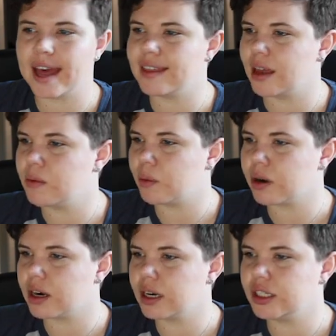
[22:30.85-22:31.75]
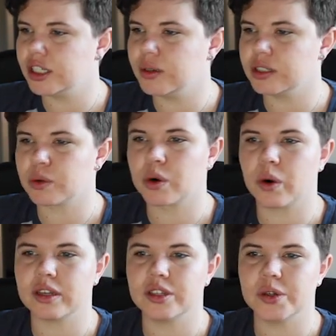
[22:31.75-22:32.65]
and then what we're going to do is we're
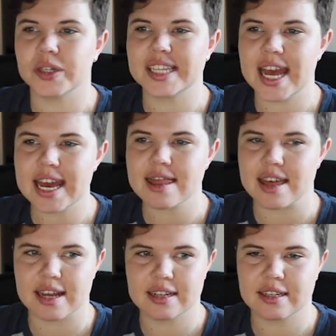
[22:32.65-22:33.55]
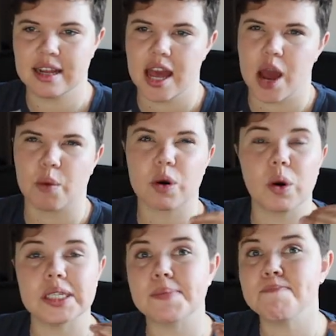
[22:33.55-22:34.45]
going to take this and we're
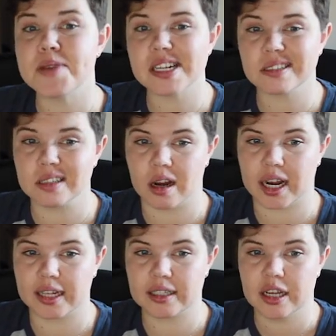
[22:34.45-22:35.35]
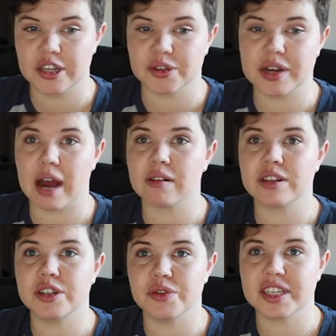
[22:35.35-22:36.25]
going to build on it. So now let's
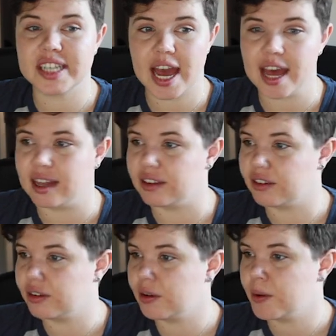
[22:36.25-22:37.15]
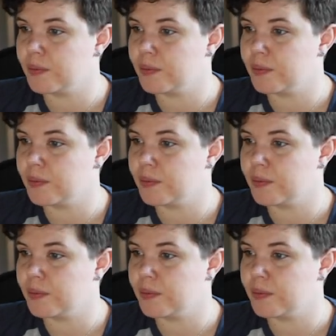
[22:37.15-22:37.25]
do the tens.